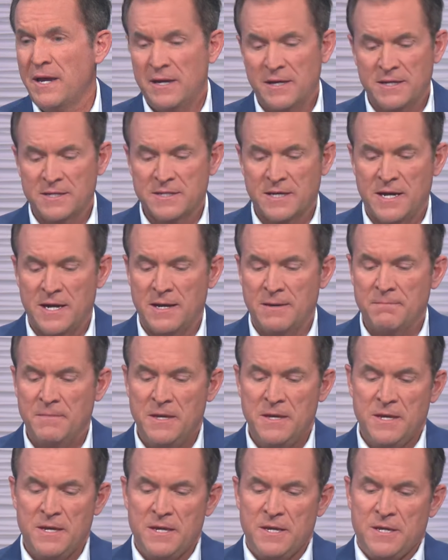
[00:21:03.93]
bite at a time.
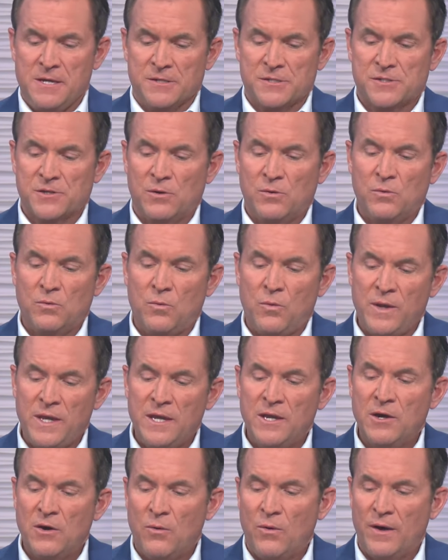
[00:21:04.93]
So
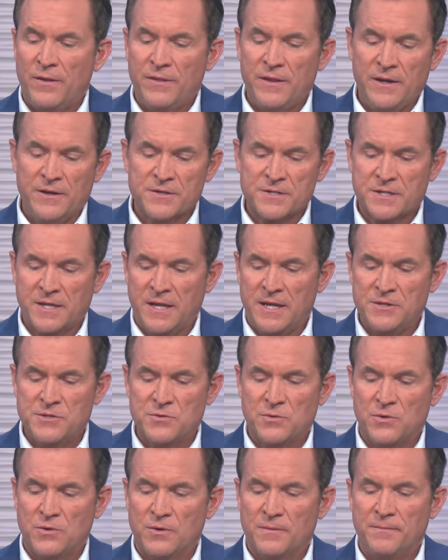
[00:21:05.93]
we go on their
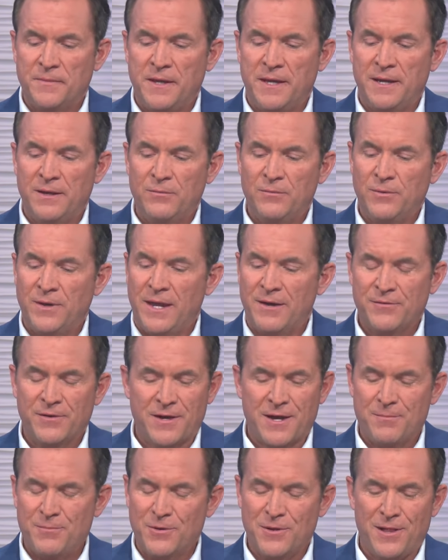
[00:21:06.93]
schedule, and we have
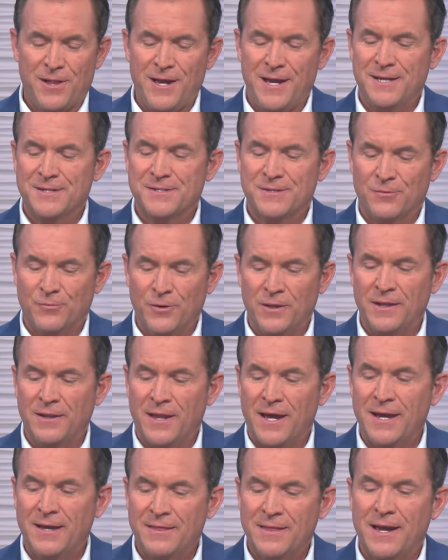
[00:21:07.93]
a couple clients that really
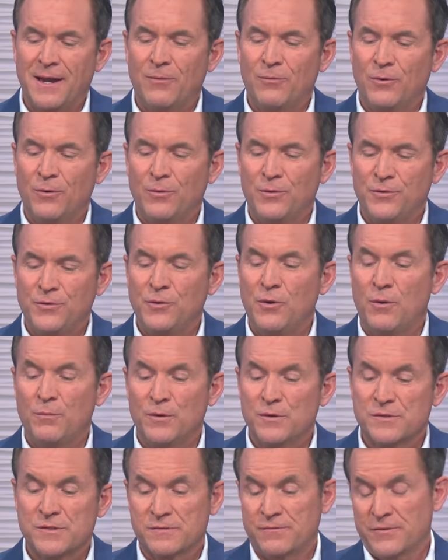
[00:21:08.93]
like that, where we'll do
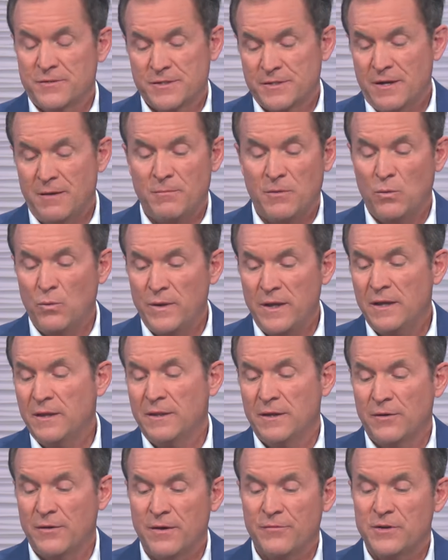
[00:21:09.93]
almost for some a
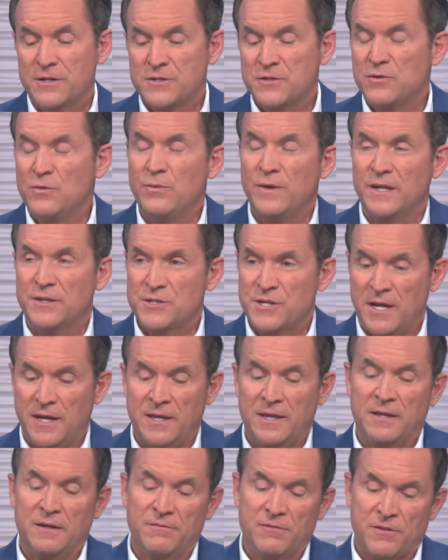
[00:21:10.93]
weekly or every two week
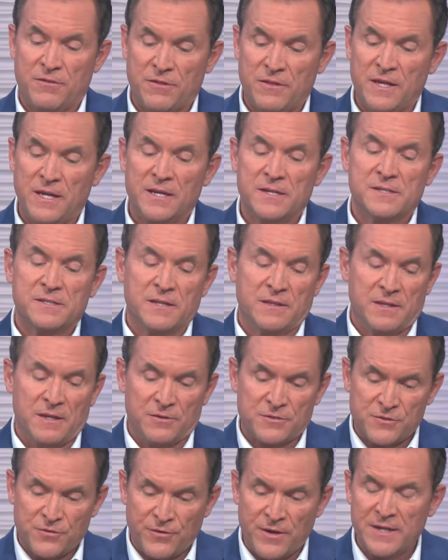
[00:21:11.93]
check in of the things that
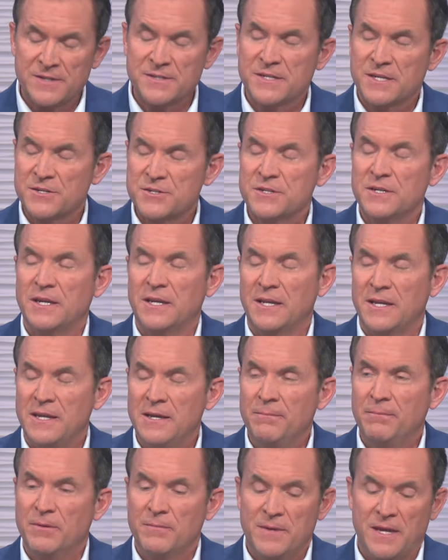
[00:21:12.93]
they're transitioning and
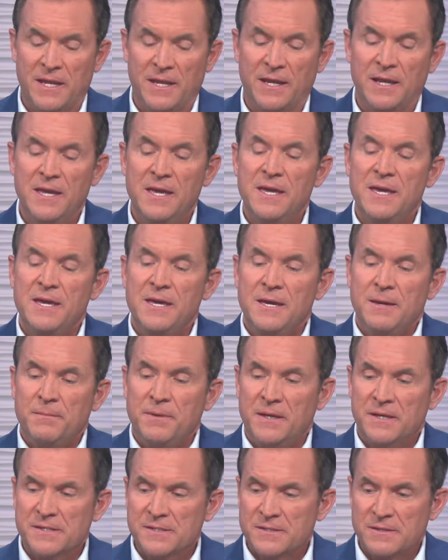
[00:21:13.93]
implementing
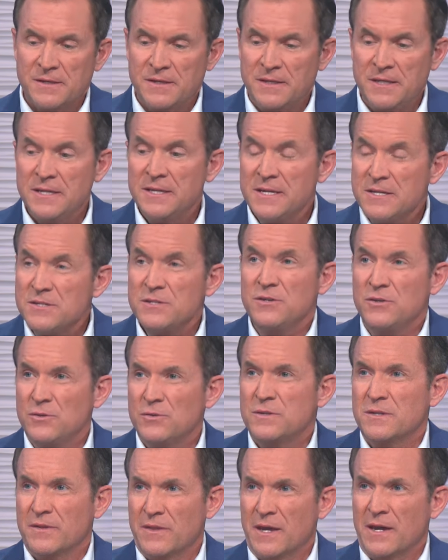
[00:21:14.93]
because it is
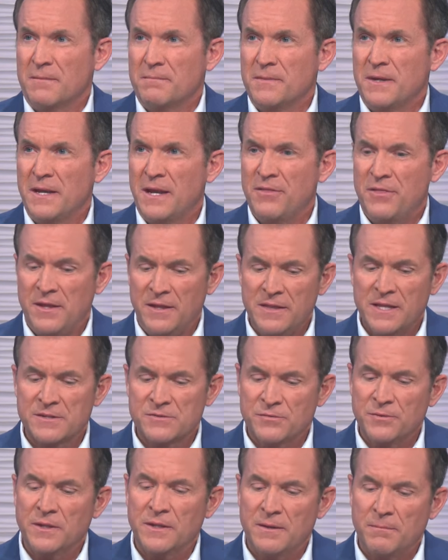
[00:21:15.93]
new to them. Mm -hmm. And I think
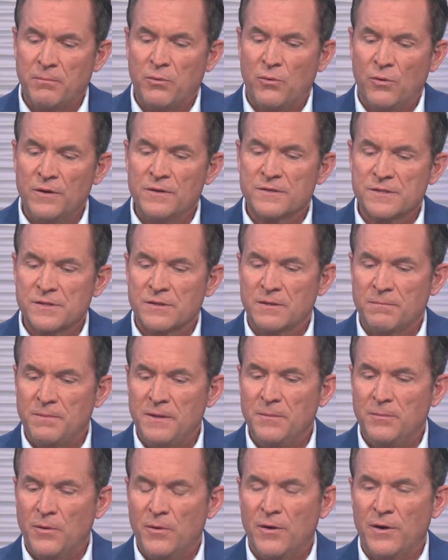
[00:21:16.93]
that's mm-hmm. really important so that
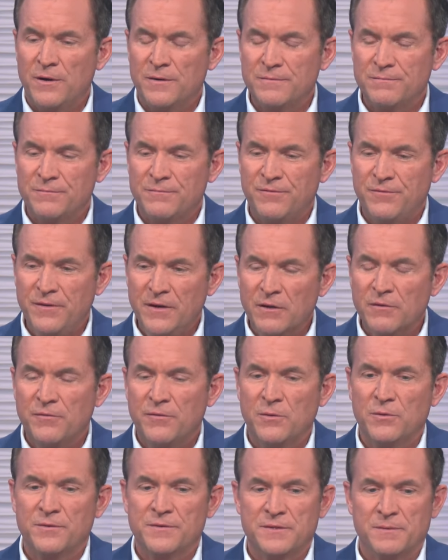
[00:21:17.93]
people aren't
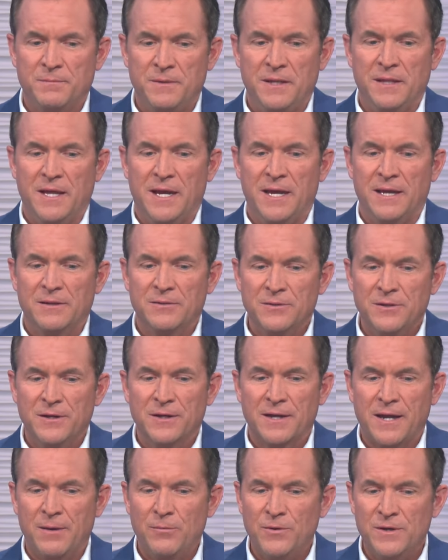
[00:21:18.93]
fearful to be like,
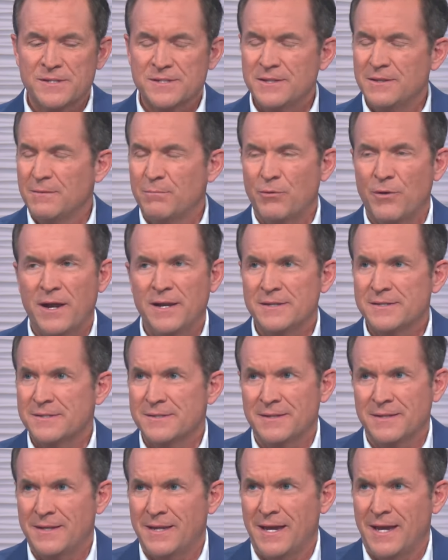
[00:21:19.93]
look, I want to see the
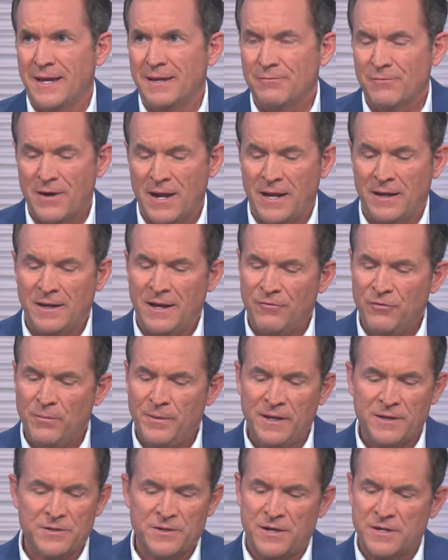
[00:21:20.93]
brightness of the day, right? right
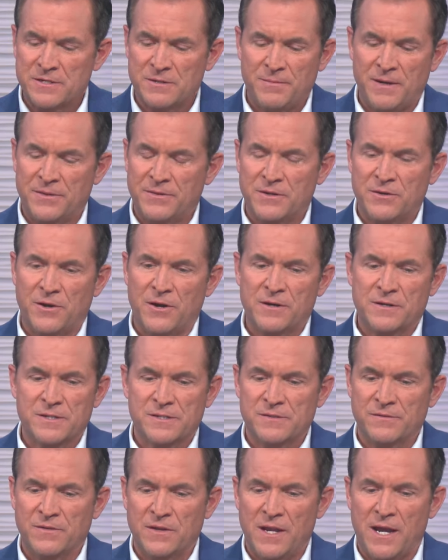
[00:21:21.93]
Everybody right. talks about the
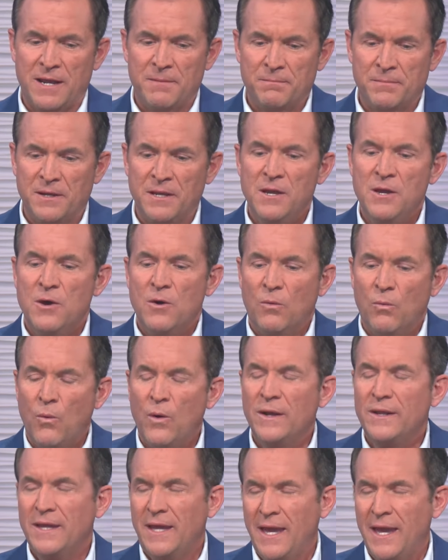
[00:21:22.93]
darkness of the night, but
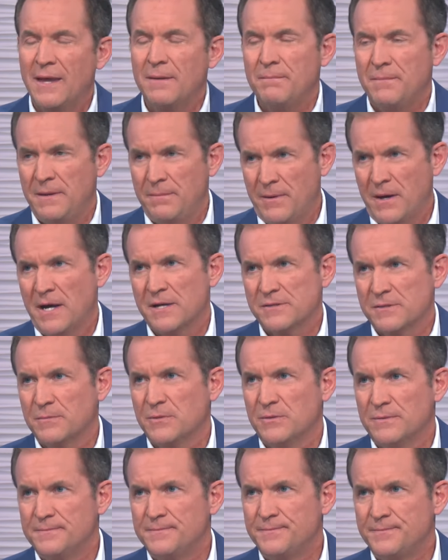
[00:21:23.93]
what can be
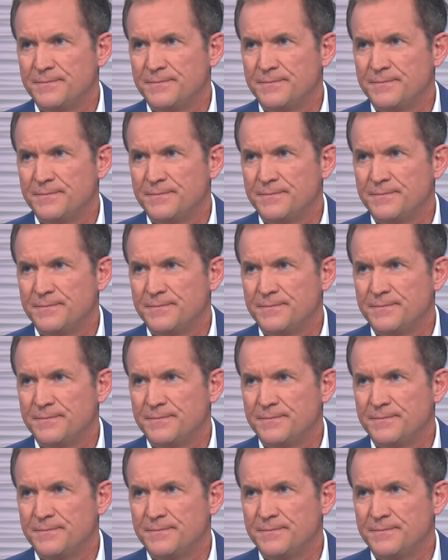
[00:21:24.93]
possible?